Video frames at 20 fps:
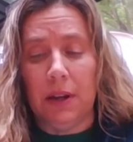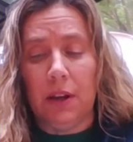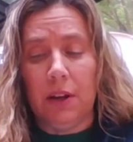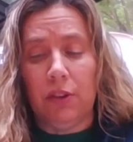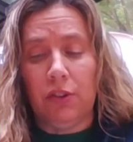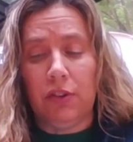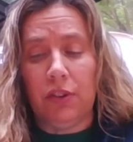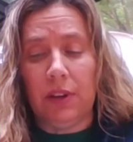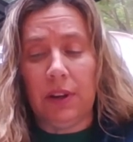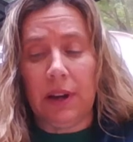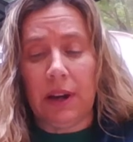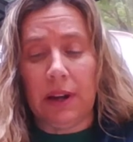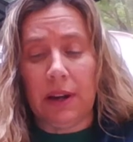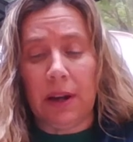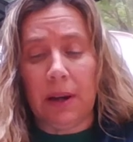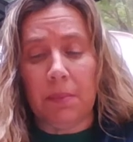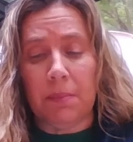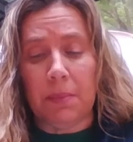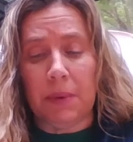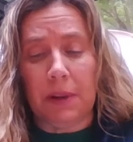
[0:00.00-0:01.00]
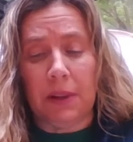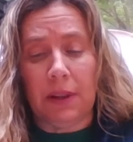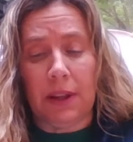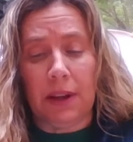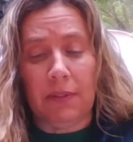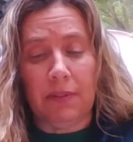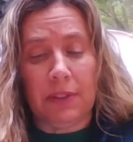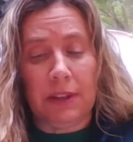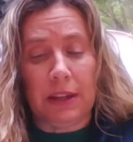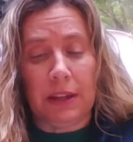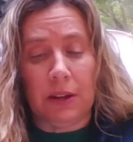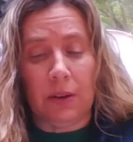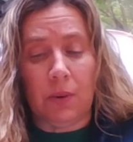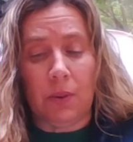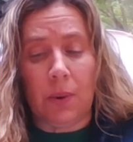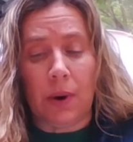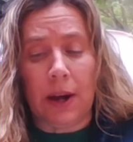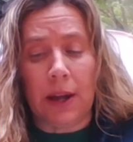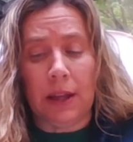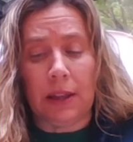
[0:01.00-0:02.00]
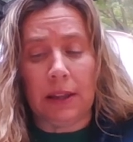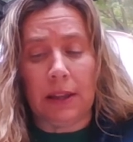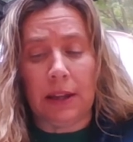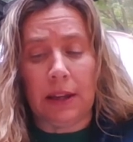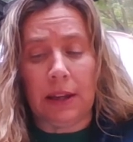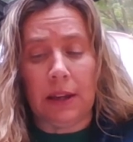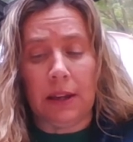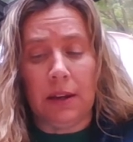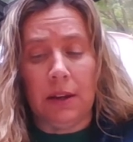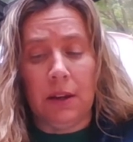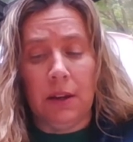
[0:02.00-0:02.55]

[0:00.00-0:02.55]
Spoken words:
She got up and left the inn quietly.